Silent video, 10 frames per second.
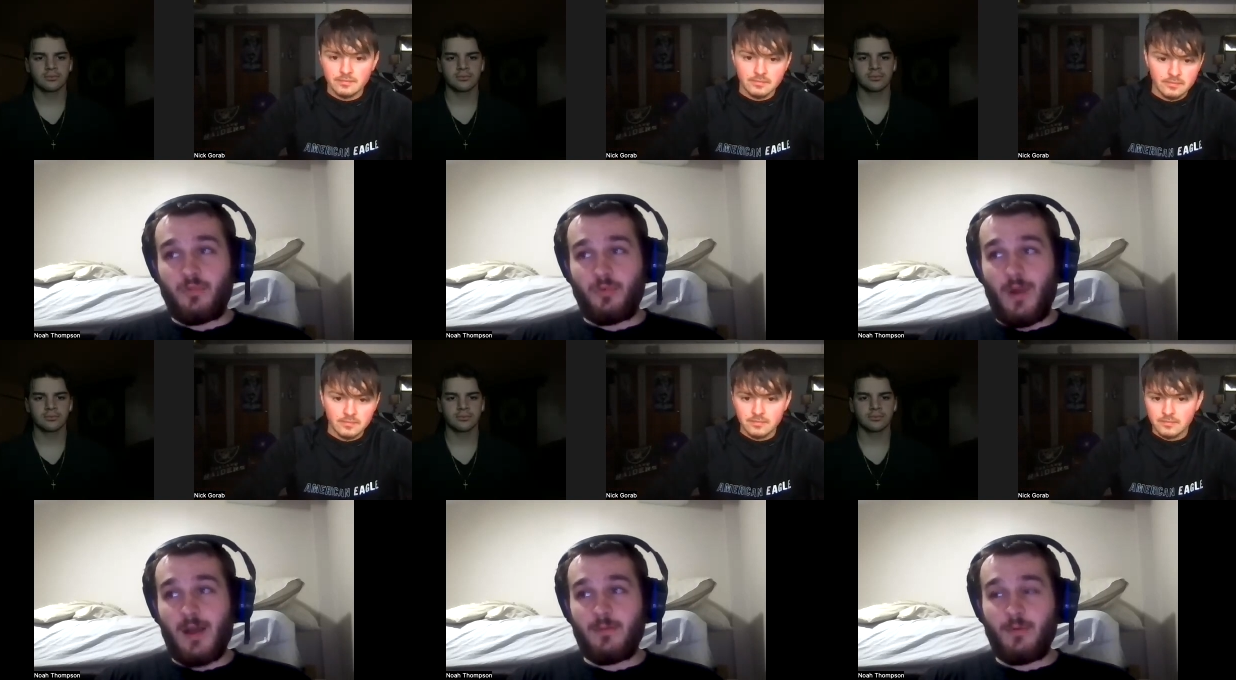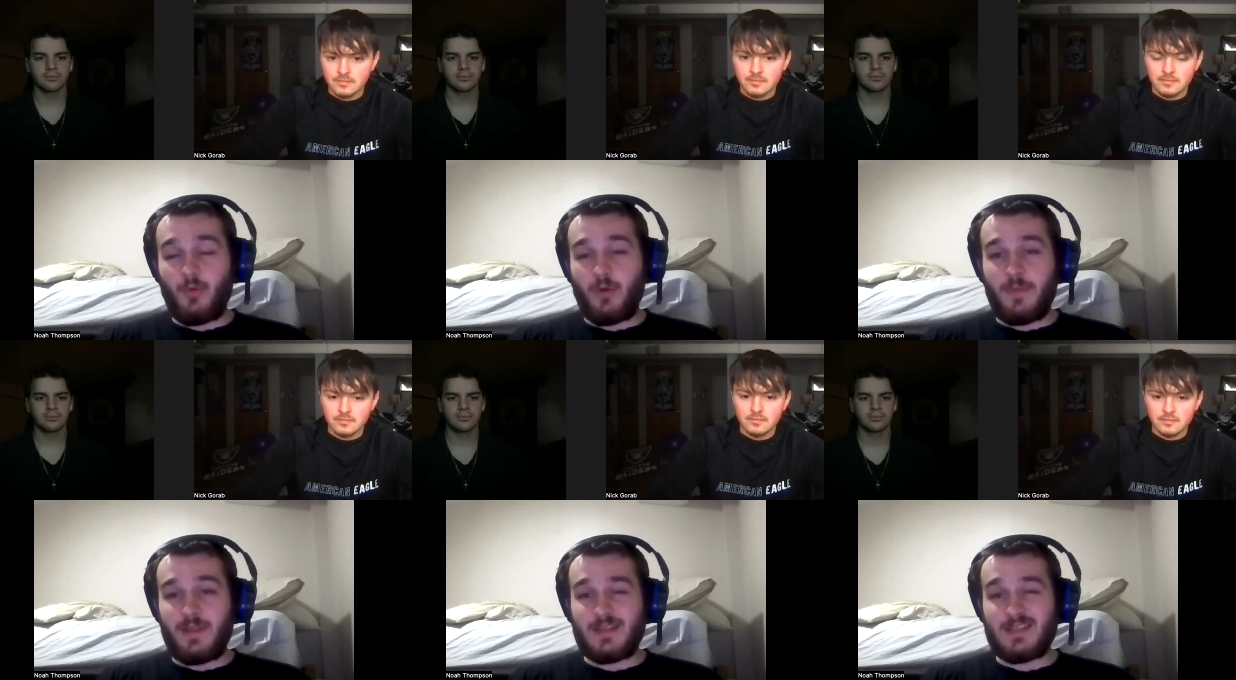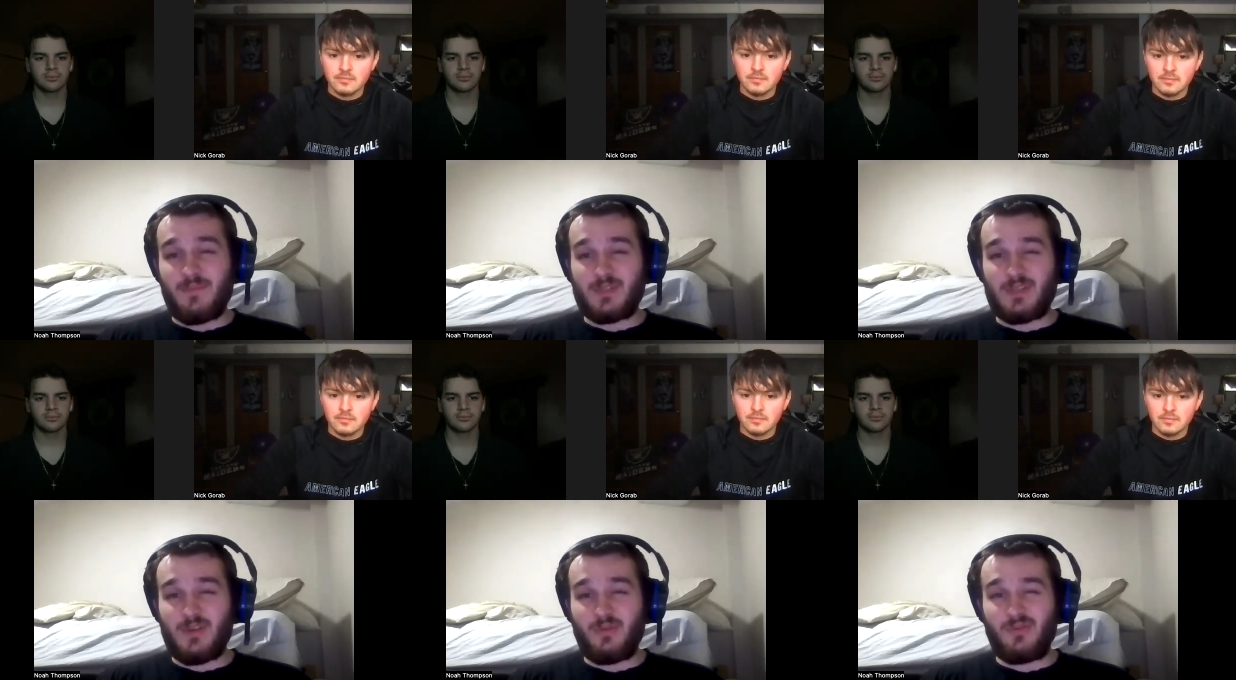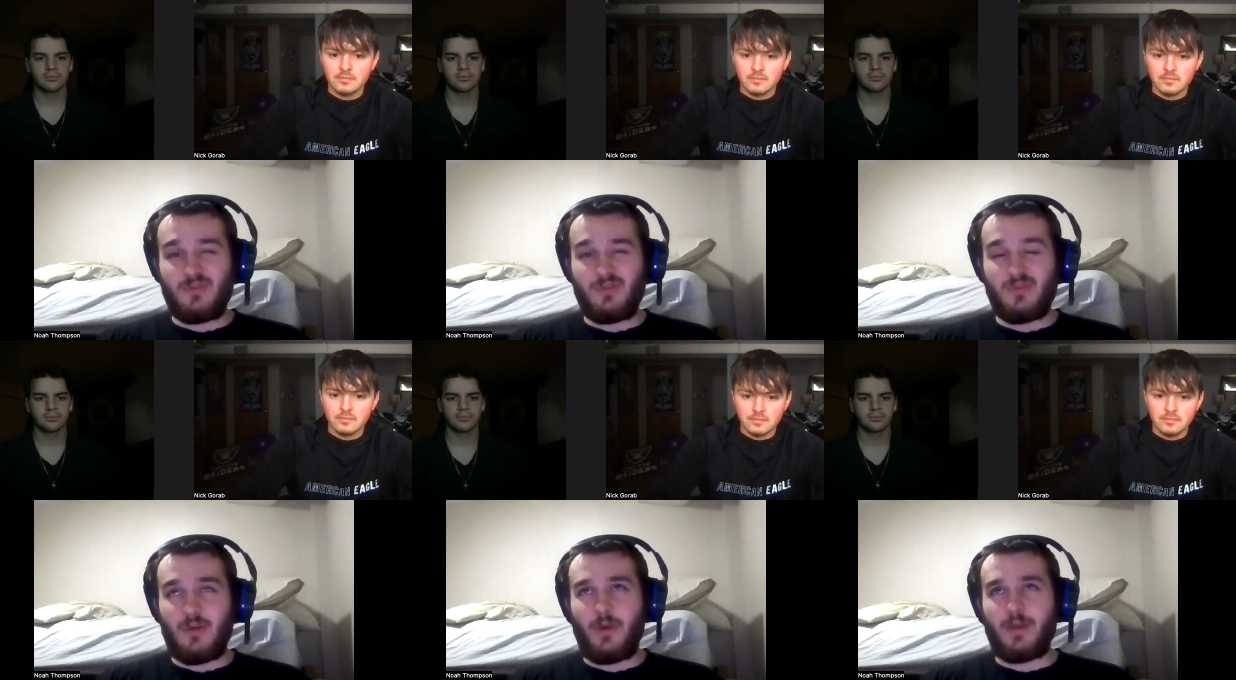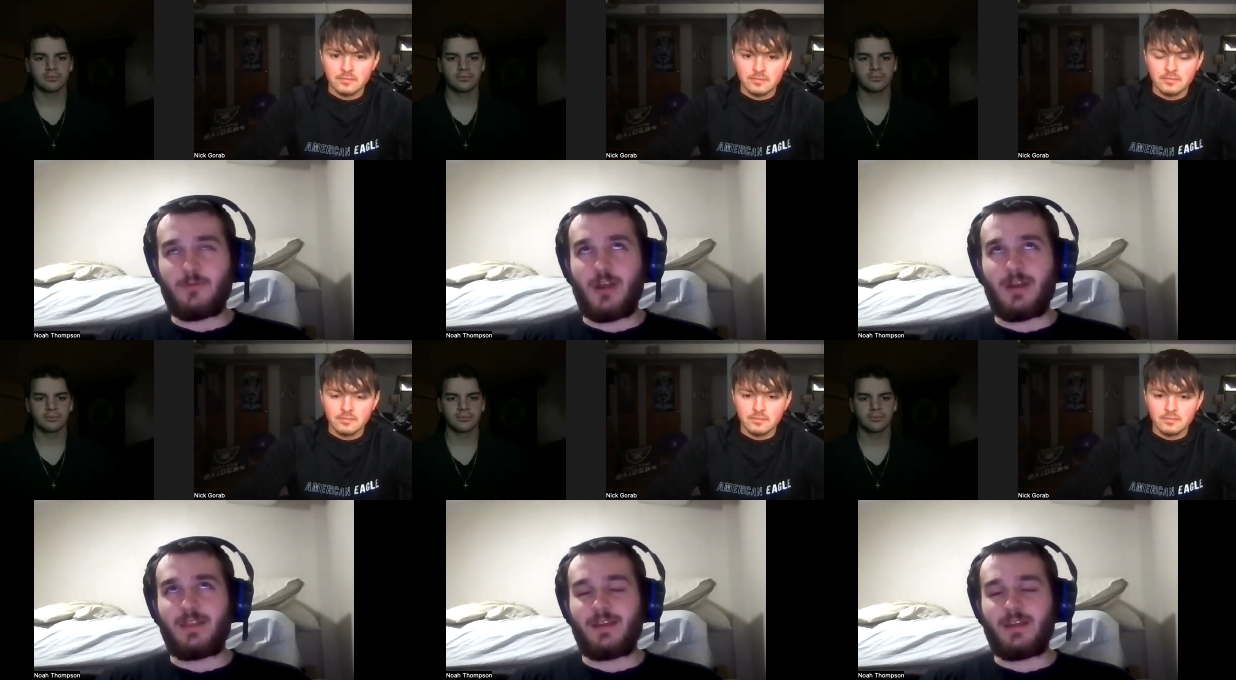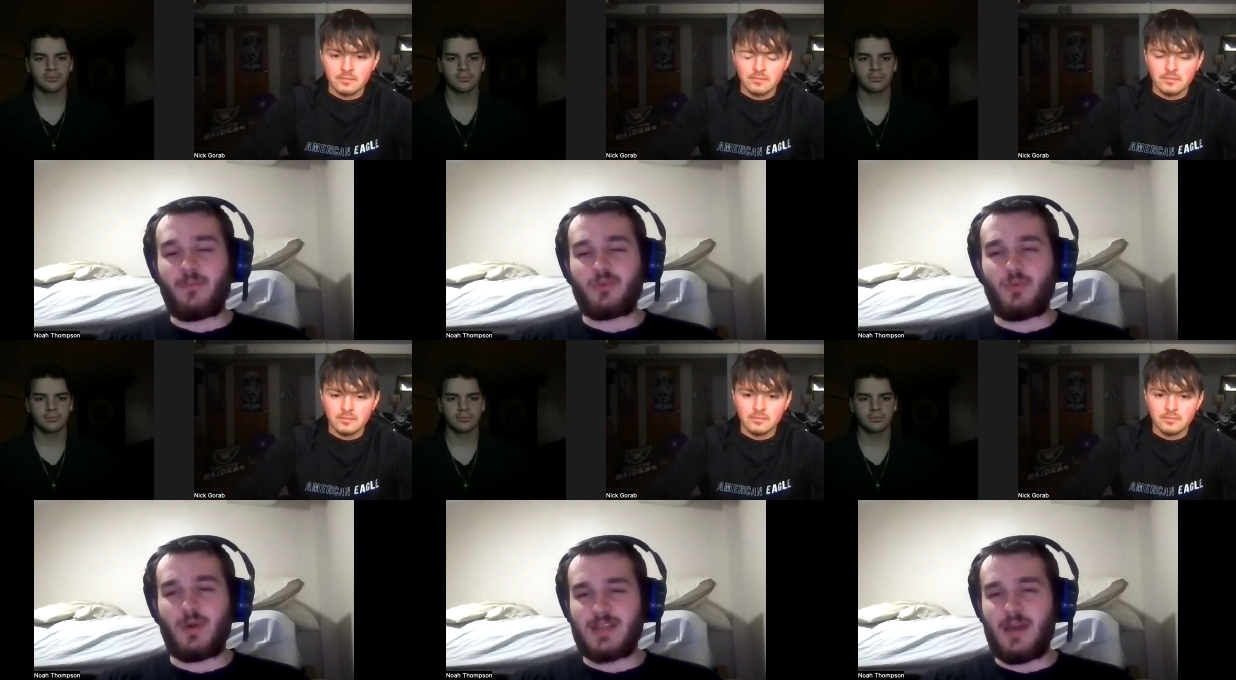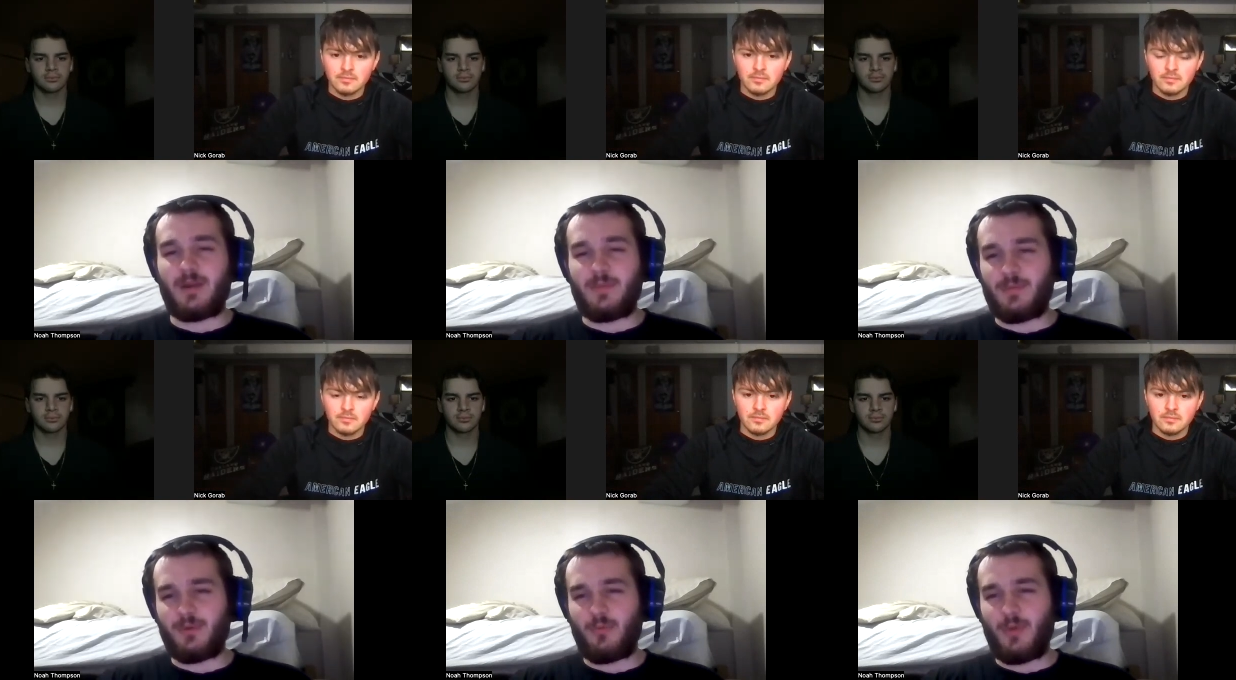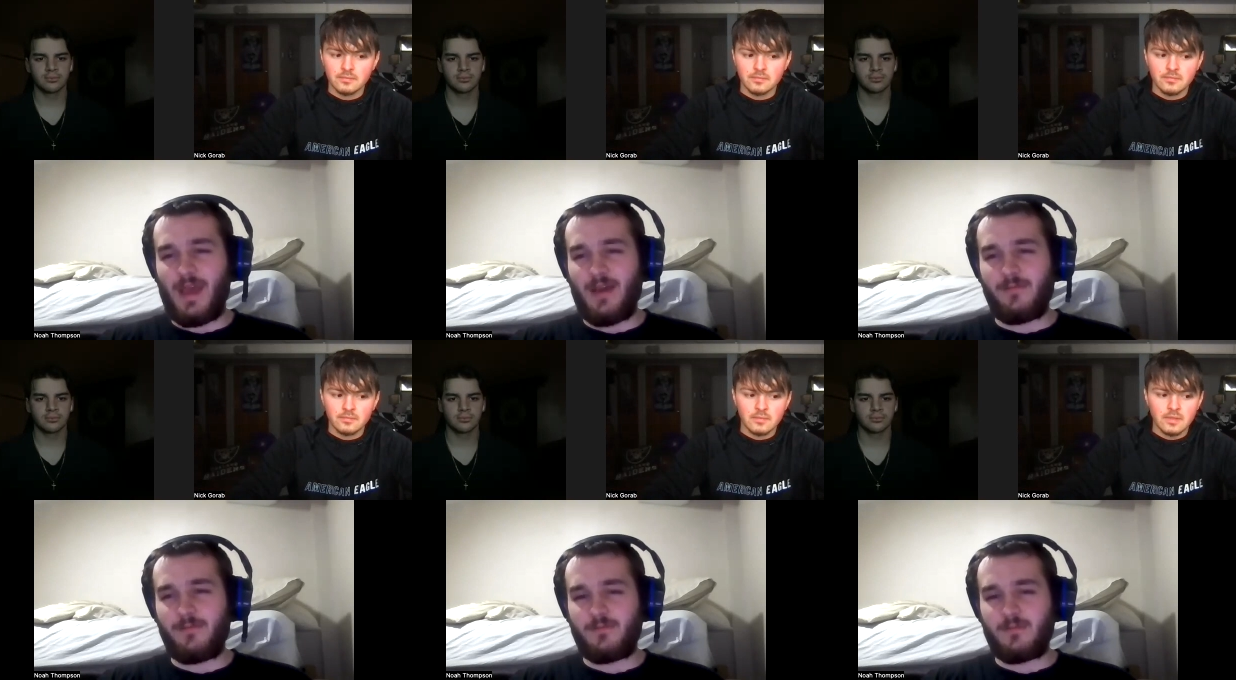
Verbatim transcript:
Speaker 1: Probably would have been this episode. Oh, wait, I'm trying to think numbers wise. How many people did we have?